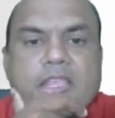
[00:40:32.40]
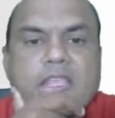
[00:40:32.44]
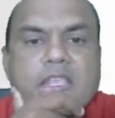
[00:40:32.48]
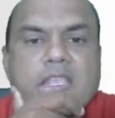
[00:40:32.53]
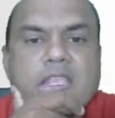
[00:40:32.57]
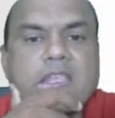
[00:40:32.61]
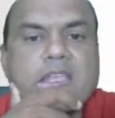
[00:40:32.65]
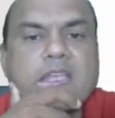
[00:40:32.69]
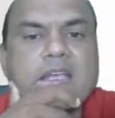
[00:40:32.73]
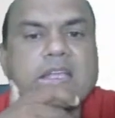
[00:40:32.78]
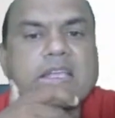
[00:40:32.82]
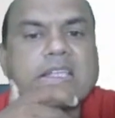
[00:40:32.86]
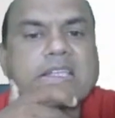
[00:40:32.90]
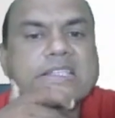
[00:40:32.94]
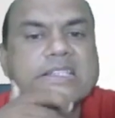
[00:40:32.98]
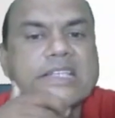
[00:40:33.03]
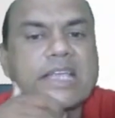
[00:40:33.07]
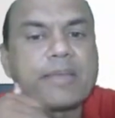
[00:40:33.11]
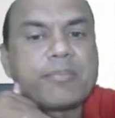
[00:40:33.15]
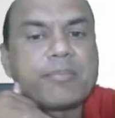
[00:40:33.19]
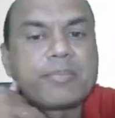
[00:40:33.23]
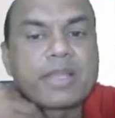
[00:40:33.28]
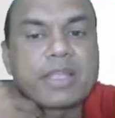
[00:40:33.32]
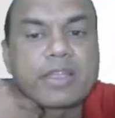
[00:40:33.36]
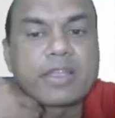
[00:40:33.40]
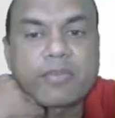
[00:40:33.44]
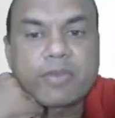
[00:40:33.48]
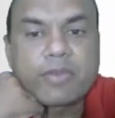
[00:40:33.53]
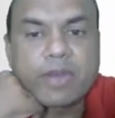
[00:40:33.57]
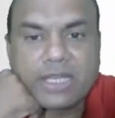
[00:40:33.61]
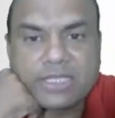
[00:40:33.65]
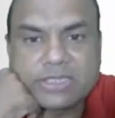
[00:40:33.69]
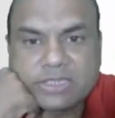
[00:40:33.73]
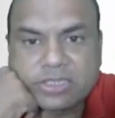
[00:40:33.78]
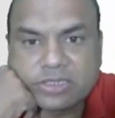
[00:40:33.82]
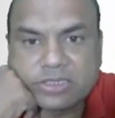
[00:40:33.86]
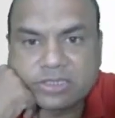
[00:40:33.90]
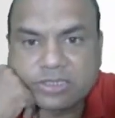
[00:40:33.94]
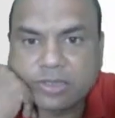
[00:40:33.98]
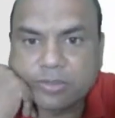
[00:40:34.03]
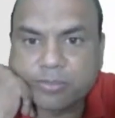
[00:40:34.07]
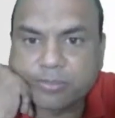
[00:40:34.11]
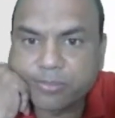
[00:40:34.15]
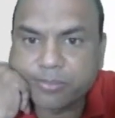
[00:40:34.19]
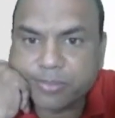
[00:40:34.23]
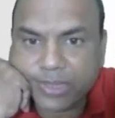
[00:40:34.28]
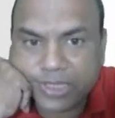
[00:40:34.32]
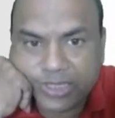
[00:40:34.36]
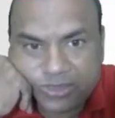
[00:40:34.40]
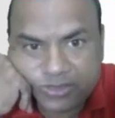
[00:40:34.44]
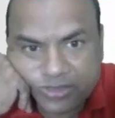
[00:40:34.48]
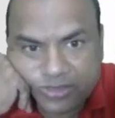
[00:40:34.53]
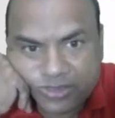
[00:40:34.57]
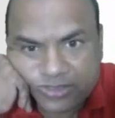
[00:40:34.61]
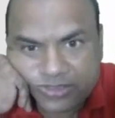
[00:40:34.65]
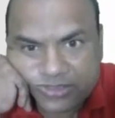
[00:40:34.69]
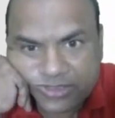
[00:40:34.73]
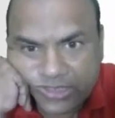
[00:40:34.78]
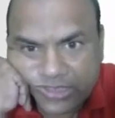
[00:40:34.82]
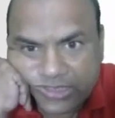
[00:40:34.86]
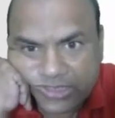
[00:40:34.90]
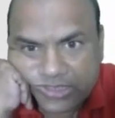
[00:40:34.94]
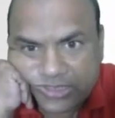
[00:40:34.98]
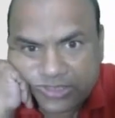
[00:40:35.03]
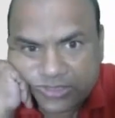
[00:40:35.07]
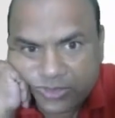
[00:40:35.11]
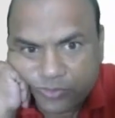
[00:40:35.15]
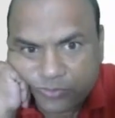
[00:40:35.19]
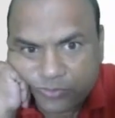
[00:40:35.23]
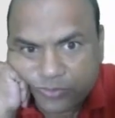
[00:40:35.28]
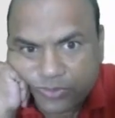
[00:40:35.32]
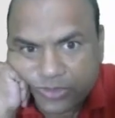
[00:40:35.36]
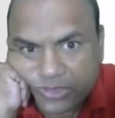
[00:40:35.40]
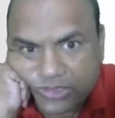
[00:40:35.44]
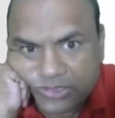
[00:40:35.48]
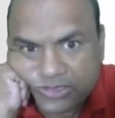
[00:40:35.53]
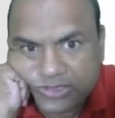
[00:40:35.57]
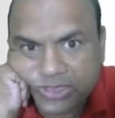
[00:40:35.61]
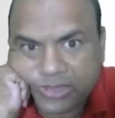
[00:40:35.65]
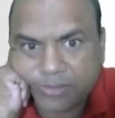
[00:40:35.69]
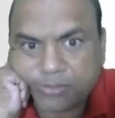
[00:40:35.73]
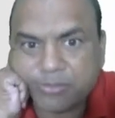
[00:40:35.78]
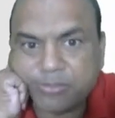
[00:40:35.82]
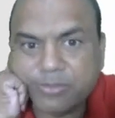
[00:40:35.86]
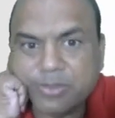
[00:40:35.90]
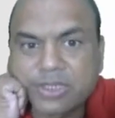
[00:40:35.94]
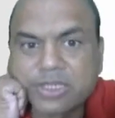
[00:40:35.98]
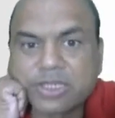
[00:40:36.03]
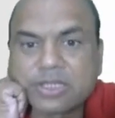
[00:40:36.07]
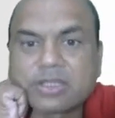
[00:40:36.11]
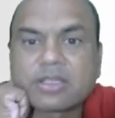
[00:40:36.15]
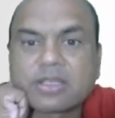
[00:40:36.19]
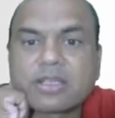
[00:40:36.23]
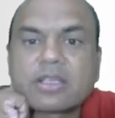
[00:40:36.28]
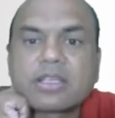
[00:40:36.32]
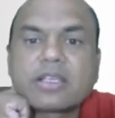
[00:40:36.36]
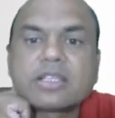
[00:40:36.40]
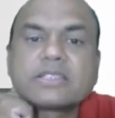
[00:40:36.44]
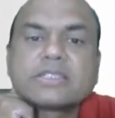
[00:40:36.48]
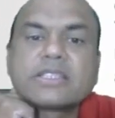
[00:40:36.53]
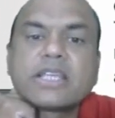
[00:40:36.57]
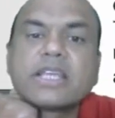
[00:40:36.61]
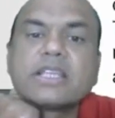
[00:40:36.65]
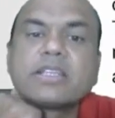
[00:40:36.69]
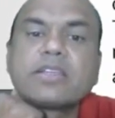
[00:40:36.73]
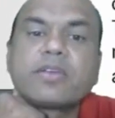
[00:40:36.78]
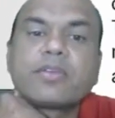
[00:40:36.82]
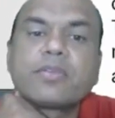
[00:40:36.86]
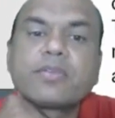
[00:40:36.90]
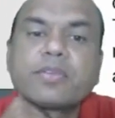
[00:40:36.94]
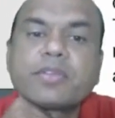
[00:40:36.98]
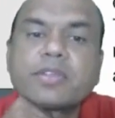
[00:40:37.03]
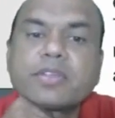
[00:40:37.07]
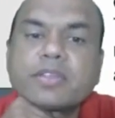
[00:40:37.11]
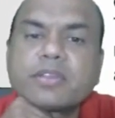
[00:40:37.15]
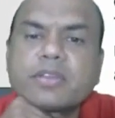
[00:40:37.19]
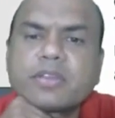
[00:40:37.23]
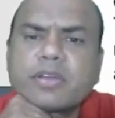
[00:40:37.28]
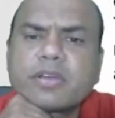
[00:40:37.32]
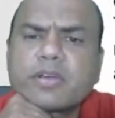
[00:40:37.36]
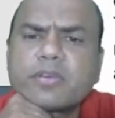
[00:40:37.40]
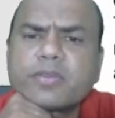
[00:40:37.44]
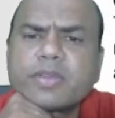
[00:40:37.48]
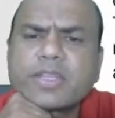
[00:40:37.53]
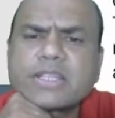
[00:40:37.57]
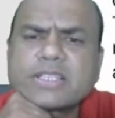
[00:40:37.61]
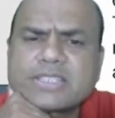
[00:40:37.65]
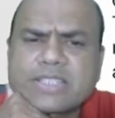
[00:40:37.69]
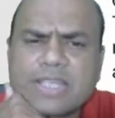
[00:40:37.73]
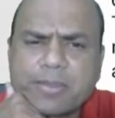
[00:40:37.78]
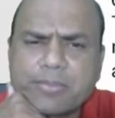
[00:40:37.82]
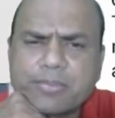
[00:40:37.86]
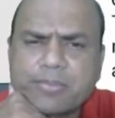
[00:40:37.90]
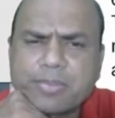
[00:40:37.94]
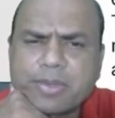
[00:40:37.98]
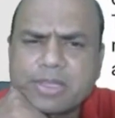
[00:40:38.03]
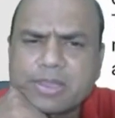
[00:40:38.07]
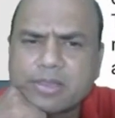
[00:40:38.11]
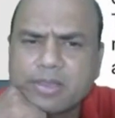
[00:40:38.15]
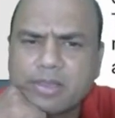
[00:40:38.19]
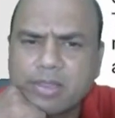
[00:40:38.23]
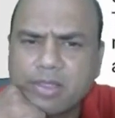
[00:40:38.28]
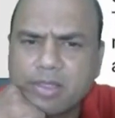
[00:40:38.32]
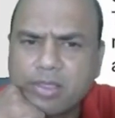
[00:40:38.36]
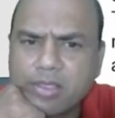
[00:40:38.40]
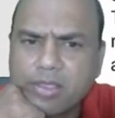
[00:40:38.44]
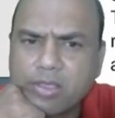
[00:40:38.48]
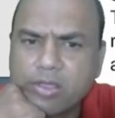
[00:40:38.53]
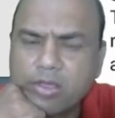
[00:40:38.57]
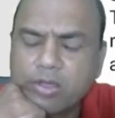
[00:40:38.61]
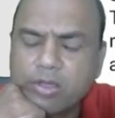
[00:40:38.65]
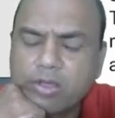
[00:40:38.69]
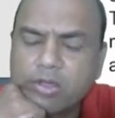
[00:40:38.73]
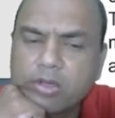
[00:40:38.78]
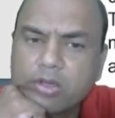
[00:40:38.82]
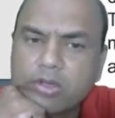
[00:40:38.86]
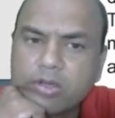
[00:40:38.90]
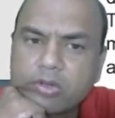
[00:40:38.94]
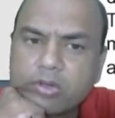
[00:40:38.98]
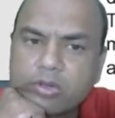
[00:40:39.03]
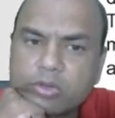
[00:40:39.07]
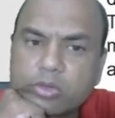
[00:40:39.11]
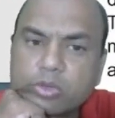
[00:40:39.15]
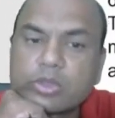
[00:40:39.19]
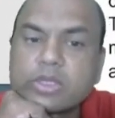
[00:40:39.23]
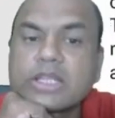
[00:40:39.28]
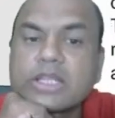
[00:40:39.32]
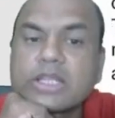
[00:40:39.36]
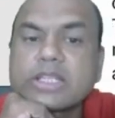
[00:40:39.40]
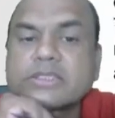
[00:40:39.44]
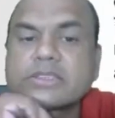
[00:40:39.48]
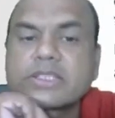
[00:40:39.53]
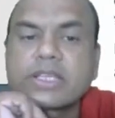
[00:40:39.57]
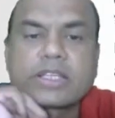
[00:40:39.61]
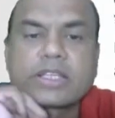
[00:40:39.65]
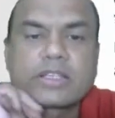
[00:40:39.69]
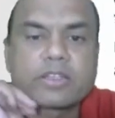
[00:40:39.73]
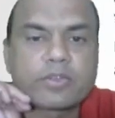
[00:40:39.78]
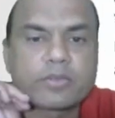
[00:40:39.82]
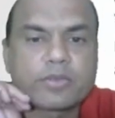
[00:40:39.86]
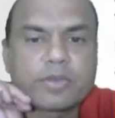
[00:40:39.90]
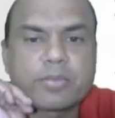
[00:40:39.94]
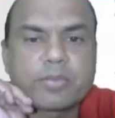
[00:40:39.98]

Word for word: yeah, sampling fraction compares the size of the sample size of the sample to the size of the